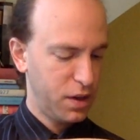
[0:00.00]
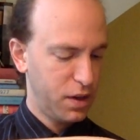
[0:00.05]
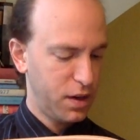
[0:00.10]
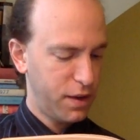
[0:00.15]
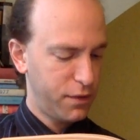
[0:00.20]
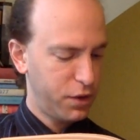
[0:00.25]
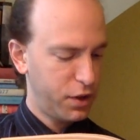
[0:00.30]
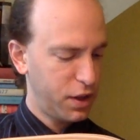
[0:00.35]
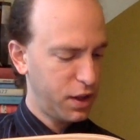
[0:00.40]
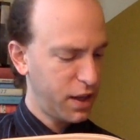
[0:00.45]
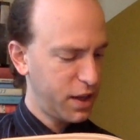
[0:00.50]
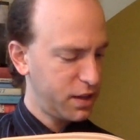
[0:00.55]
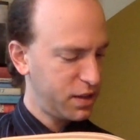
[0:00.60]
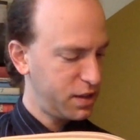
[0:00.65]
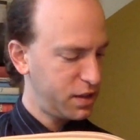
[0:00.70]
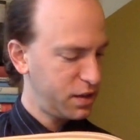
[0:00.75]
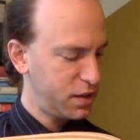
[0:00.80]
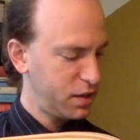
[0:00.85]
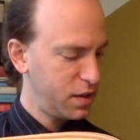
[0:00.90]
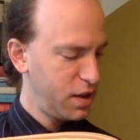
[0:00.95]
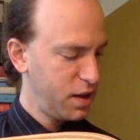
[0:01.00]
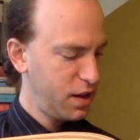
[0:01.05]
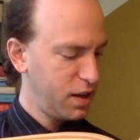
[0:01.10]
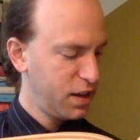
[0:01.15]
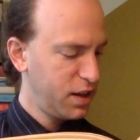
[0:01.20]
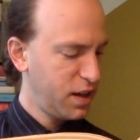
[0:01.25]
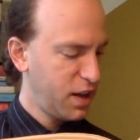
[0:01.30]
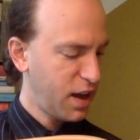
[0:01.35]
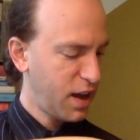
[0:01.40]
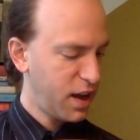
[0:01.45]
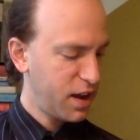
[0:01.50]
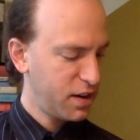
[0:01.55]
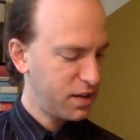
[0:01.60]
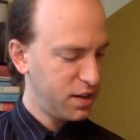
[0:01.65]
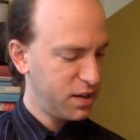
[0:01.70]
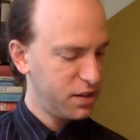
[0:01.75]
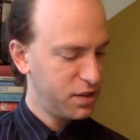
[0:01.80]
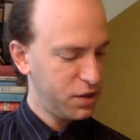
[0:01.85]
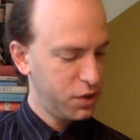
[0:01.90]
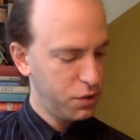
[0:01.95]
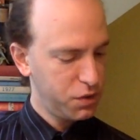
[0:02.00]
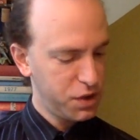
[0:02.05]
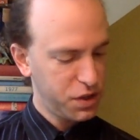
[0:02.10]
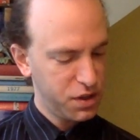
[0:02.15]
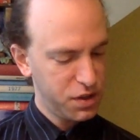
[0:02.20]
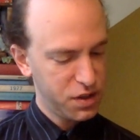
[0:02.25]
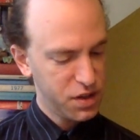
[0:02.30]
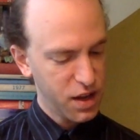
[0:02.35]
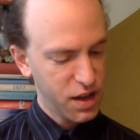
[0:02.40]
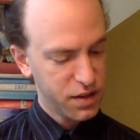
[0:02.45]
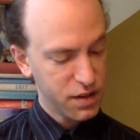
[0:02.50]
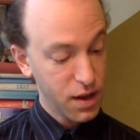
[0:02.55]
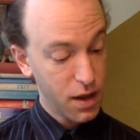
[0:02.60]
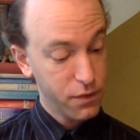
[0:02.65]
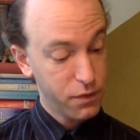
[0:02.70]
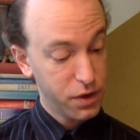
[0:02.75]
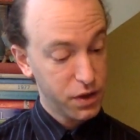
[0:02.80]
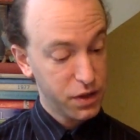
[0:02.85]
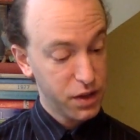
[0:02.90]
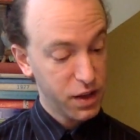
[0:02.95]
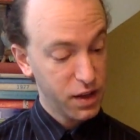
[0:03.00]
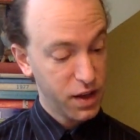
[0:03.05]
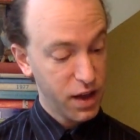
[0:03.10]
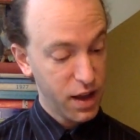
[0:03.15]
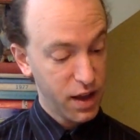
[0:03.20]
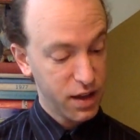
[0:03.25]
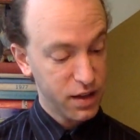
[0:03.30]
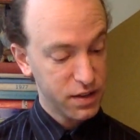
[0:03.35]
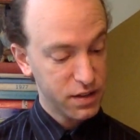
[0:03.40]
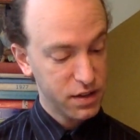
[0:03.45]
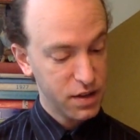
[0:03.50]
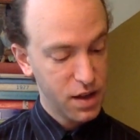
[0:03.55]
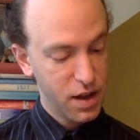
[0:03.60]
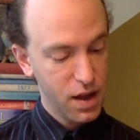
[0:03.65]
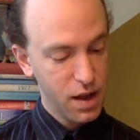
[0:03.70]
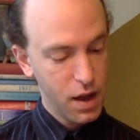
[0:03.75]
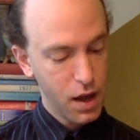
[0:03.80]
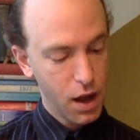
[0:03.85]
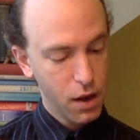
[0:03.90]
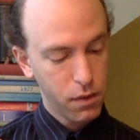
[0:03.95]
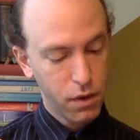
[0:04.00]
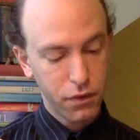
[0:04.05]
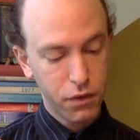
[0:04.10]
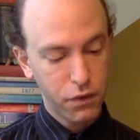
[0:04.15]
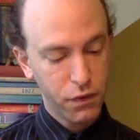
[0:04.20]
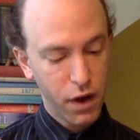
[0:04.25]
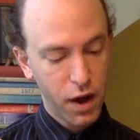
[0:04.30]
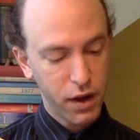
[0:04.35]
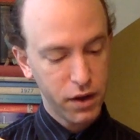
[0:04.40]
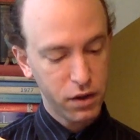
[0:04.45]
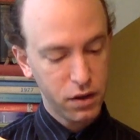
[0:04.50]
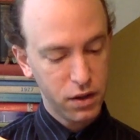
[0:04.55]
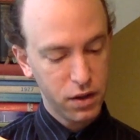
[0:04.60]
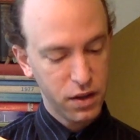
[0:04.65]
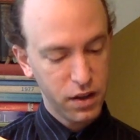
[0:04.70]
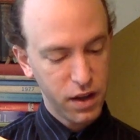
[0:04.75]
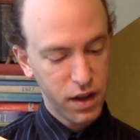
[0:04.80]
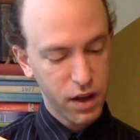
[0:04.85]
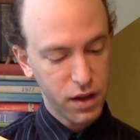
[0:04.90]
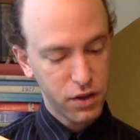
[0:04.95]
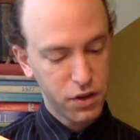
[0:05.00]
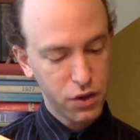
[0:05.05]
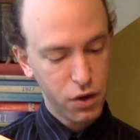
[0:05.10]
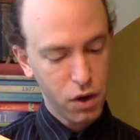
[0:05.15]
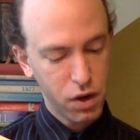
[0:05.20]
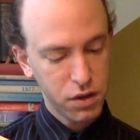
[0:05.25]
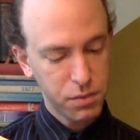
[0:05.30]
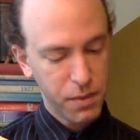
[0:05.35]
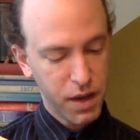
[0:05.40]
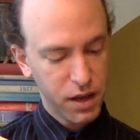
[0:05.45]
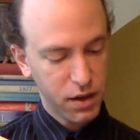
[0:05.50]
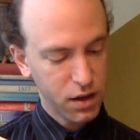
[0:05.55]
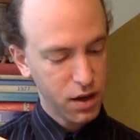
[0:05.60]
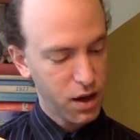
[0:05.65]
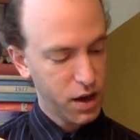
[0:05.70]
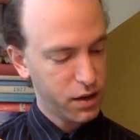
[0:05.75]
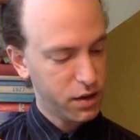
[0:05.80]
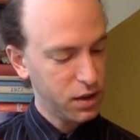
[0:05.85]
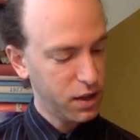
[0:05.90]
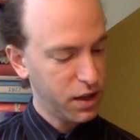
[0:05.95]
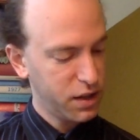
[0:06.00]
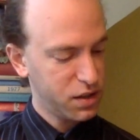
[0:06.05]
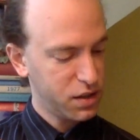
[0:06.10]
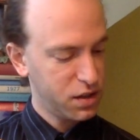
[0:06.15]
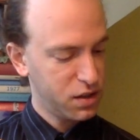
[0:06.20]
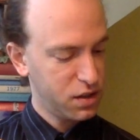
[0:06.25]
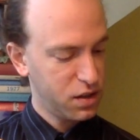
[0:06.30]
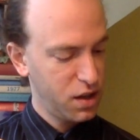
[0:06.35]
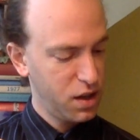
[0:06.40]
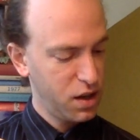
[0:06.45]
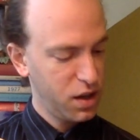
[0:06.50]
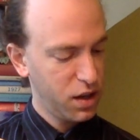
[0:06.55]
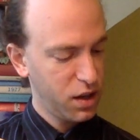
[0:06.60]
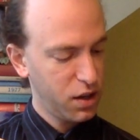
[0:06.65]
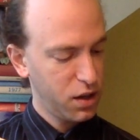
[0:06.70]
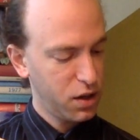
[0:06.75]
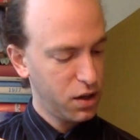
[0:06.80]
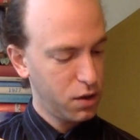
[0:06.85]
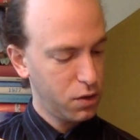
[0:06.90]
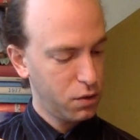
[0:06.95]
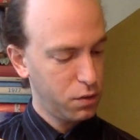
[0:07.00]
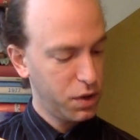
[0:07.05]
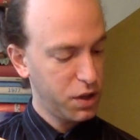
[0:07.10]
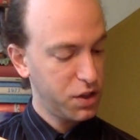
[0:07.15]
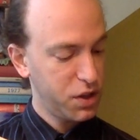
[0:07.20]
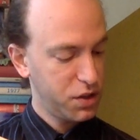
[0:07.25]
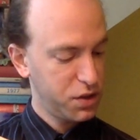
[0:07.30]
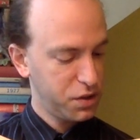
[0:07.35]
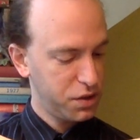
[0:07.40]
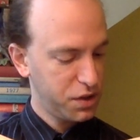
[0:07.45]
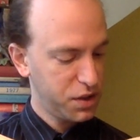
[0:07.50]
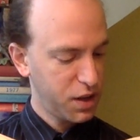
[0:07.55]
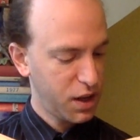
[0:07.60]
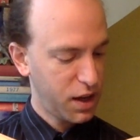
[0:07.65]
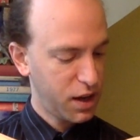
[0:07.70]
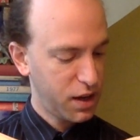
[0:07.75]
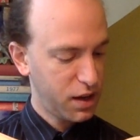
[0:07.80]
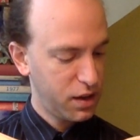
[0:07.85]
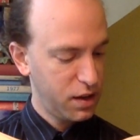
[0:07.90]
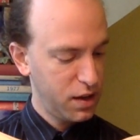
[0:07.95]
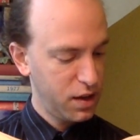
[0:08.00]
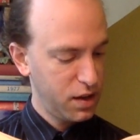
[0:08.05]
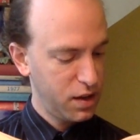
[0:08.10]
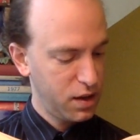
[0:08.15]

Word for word: Nevertheless, he had his uses, as everything has, however vile, and taught mankind a lesson, which is to say,